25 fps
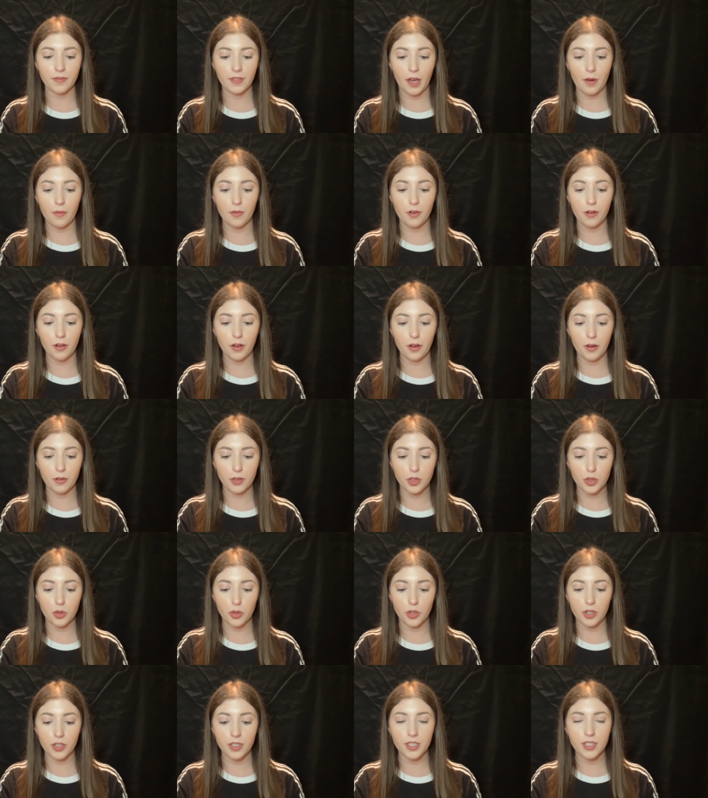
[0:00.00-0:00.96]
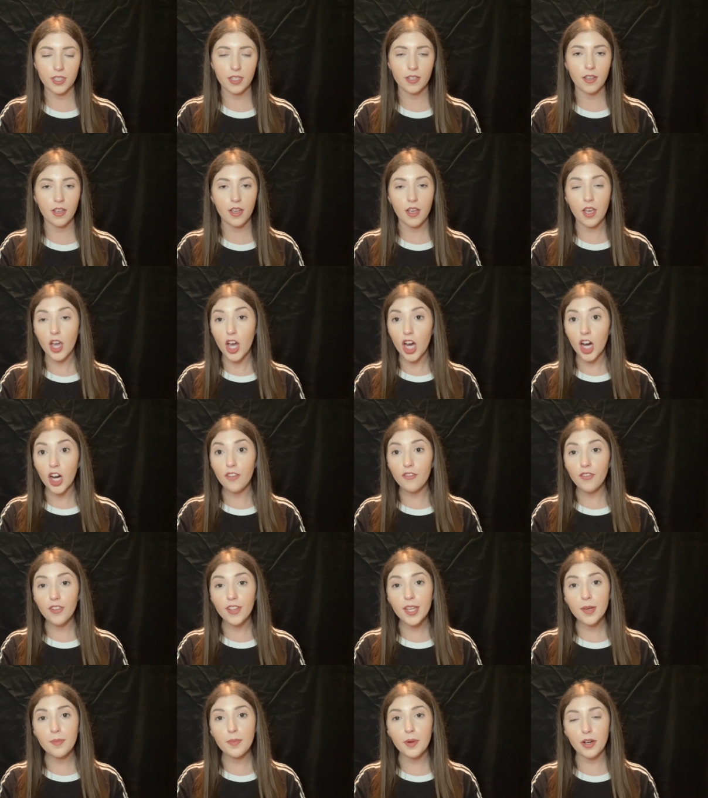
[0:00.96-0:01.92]
that will go towards
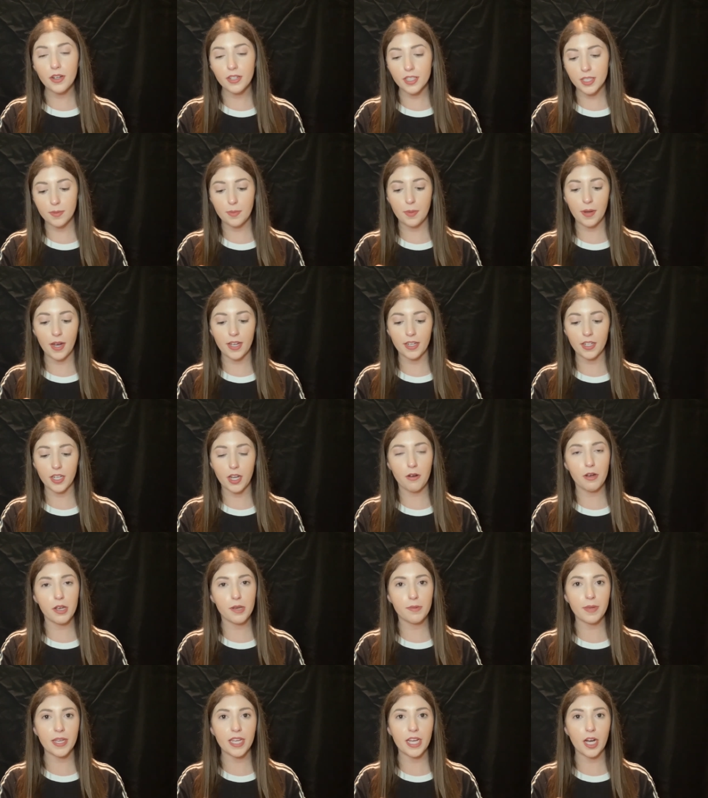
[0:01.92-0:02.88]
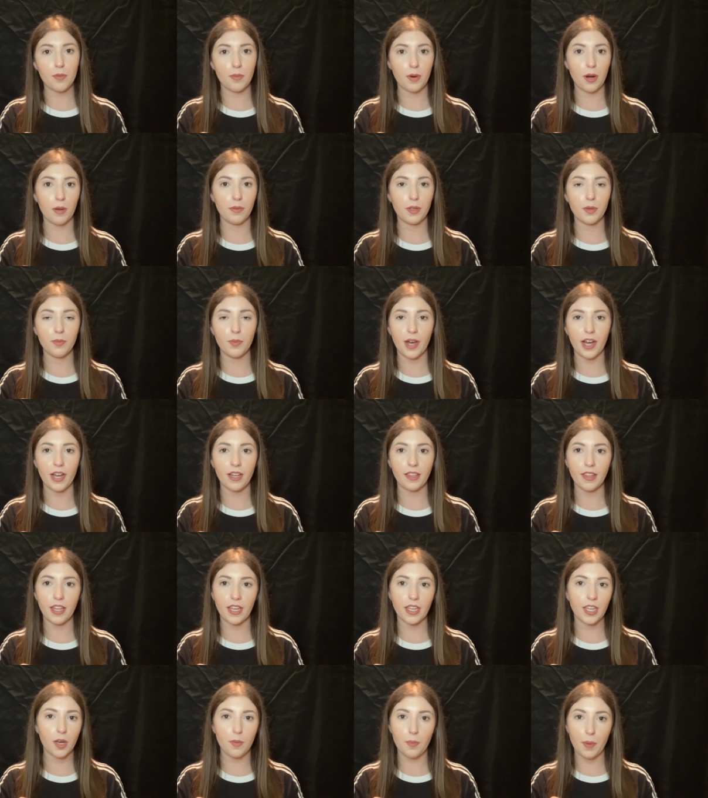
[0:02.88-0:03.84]
hopefully books, but knowing me, I'll probably buy
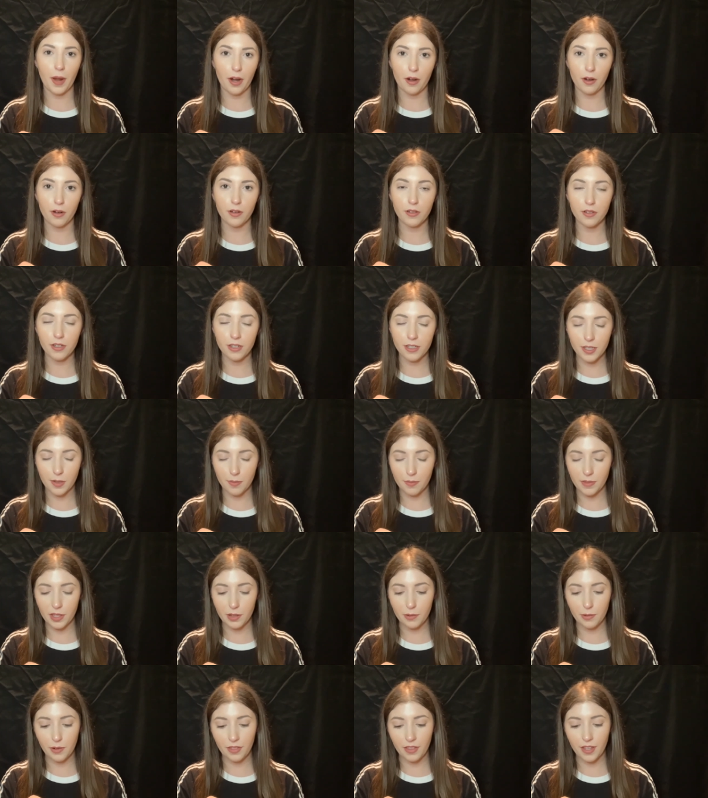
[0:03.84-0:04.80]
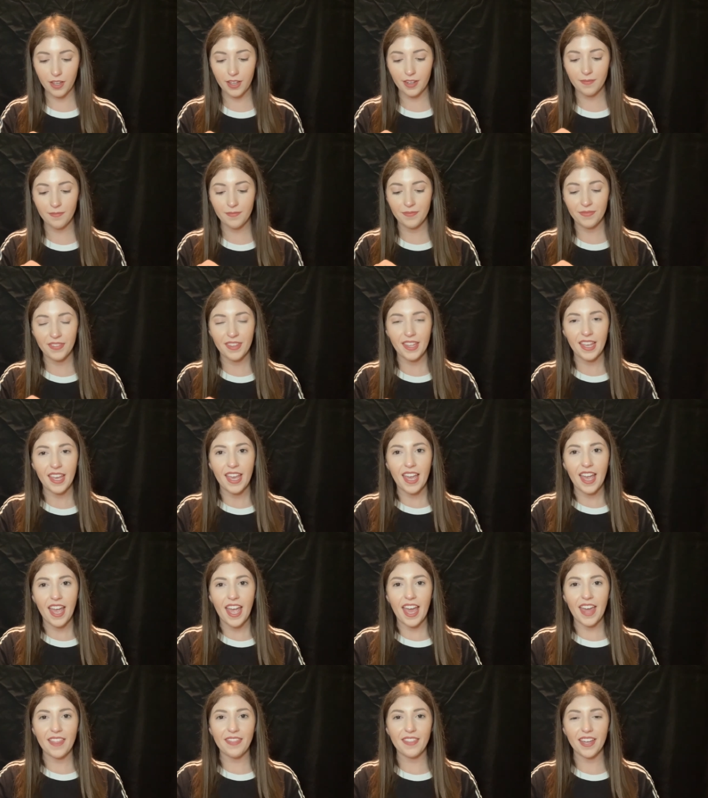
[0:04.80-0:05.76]
like apparel or something with it.
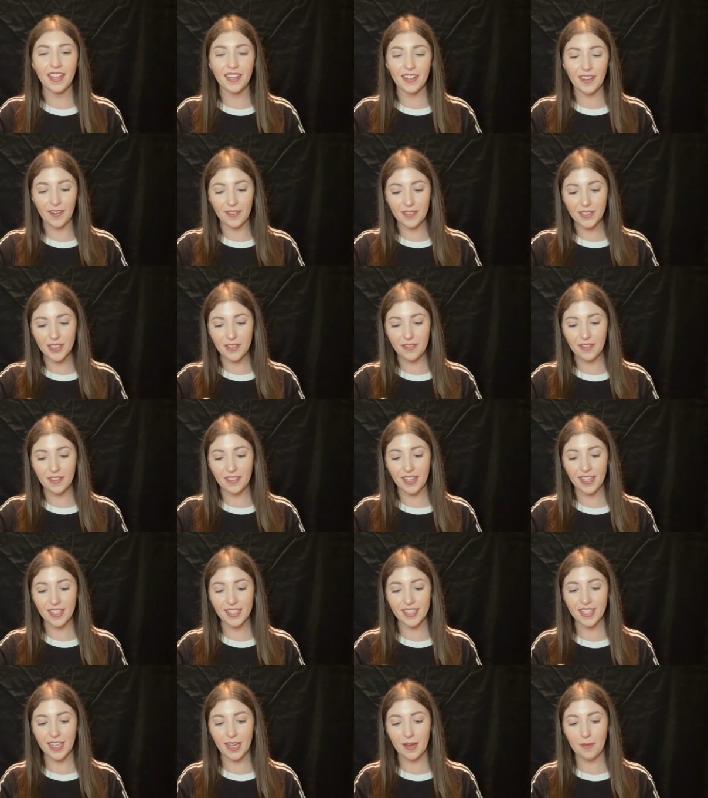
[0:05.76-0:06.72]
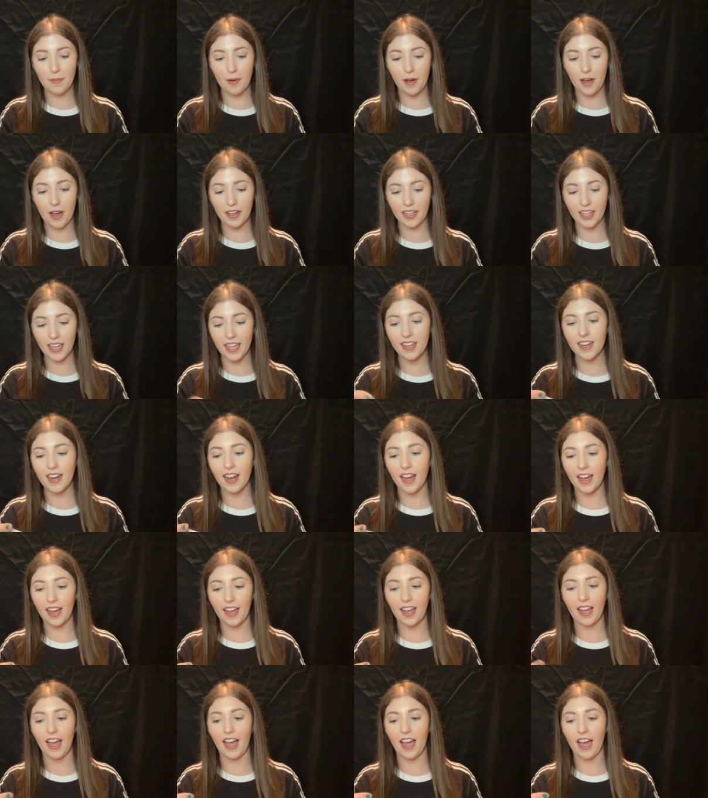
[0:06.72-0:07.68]
And then also in that same pocket,
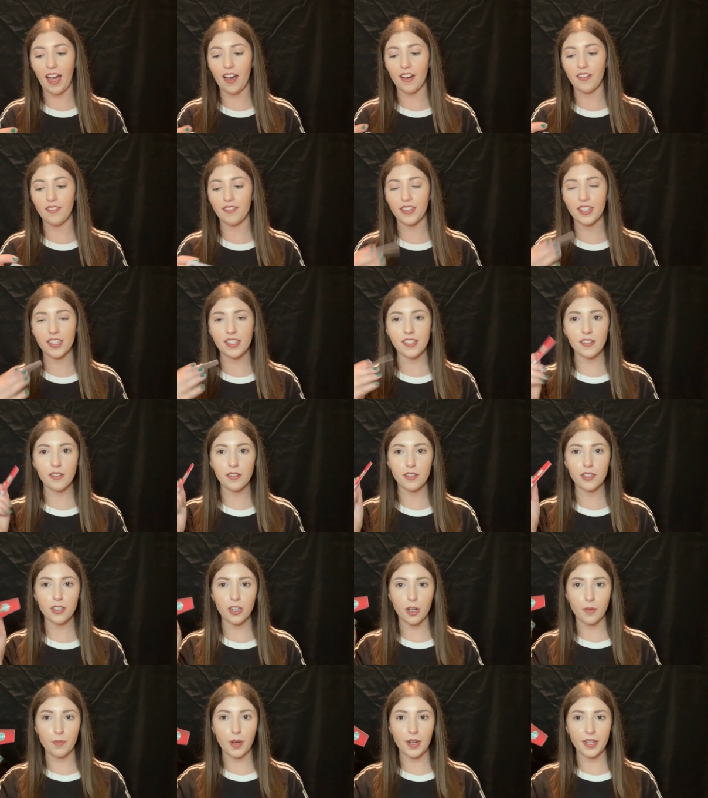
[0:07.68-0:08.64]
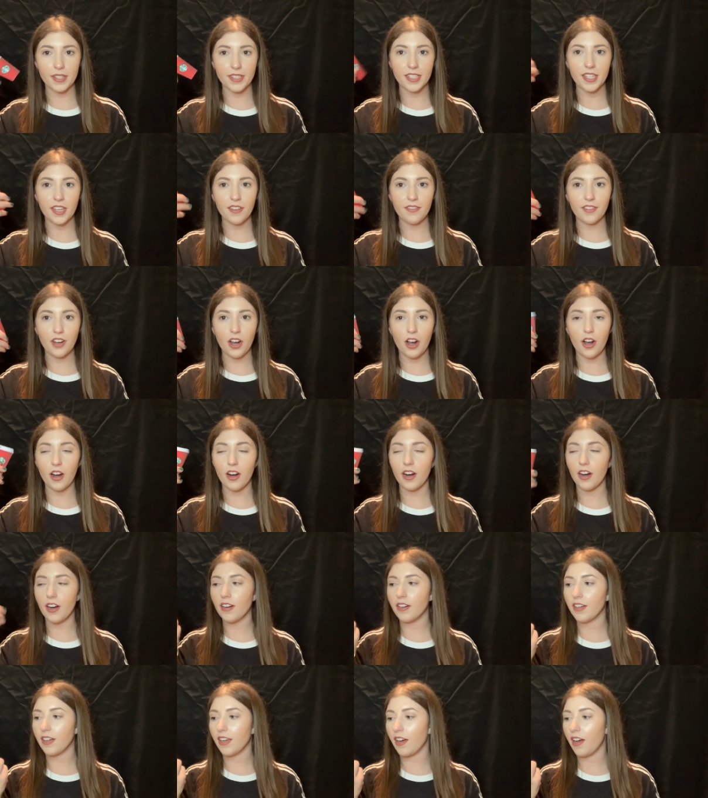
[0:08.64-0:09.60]
I have this little Starbucks gift
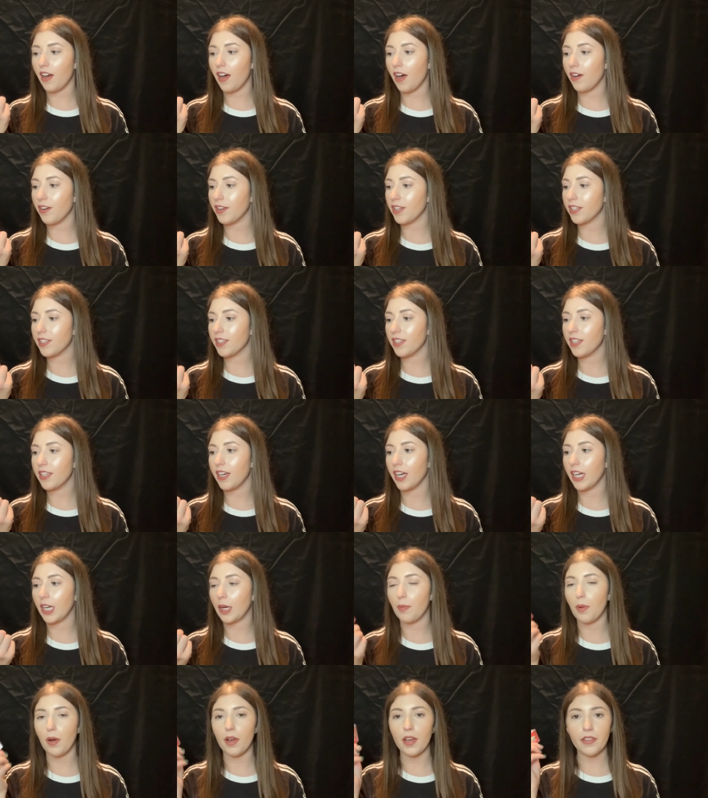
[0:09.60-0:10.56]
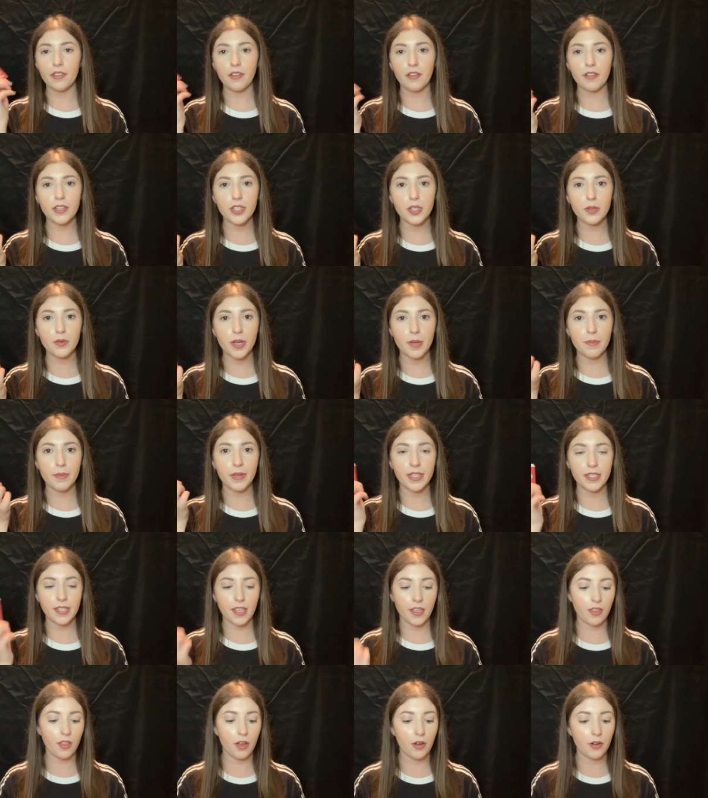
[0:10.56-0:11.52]
card. Honestly, I could probably throw this away
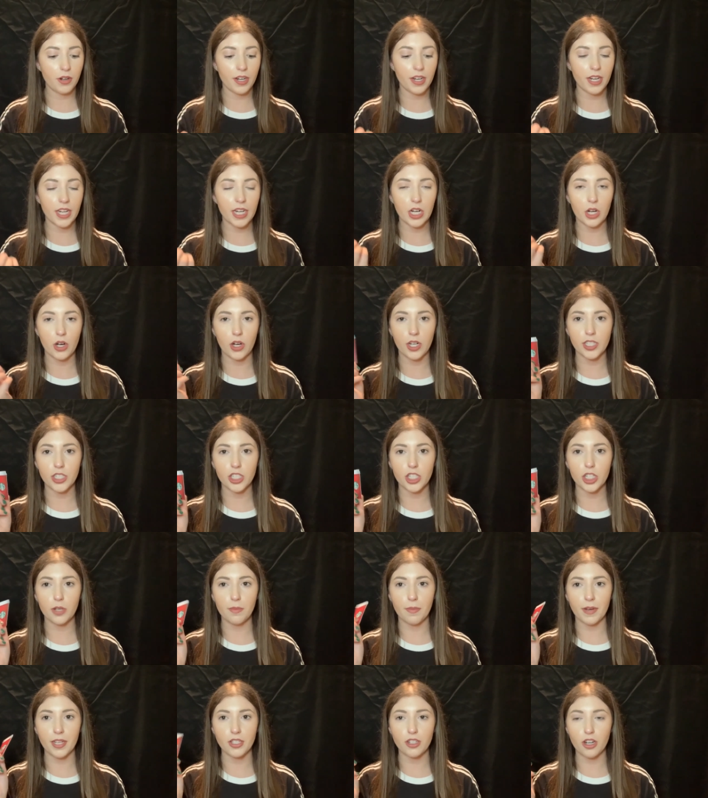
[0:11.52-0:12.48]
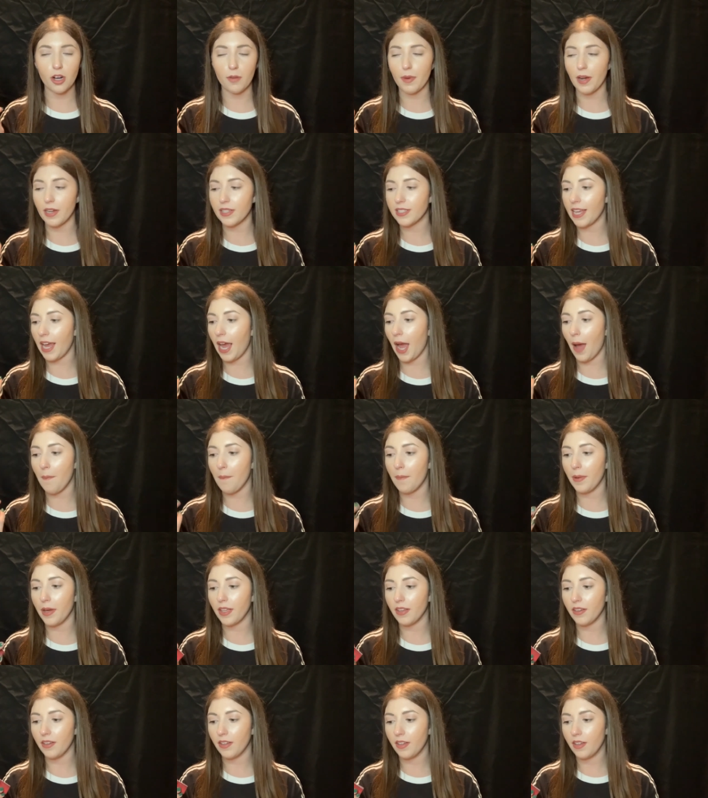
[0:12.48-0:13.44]
because I loaded it onto my Starbucks app,
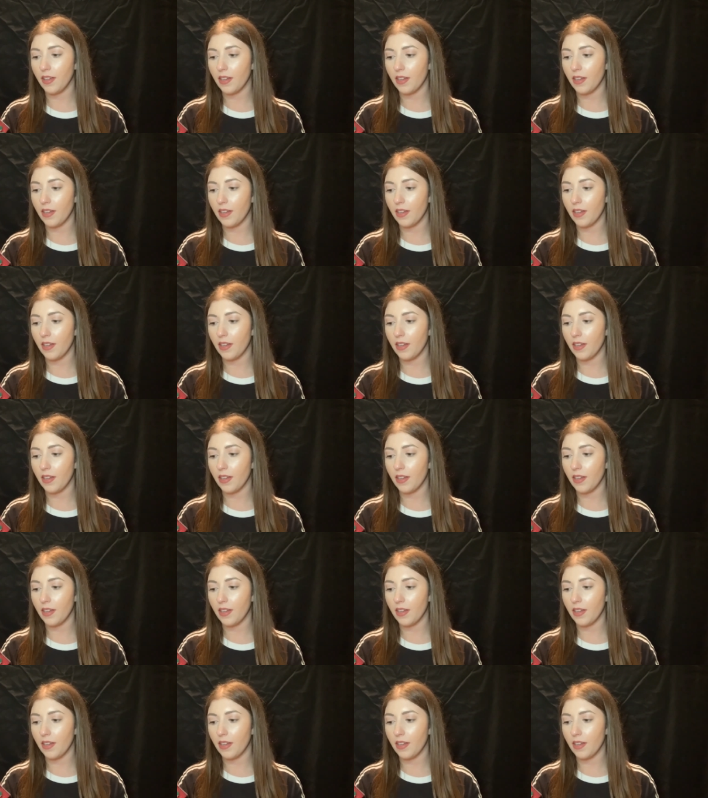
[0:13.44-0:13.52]
but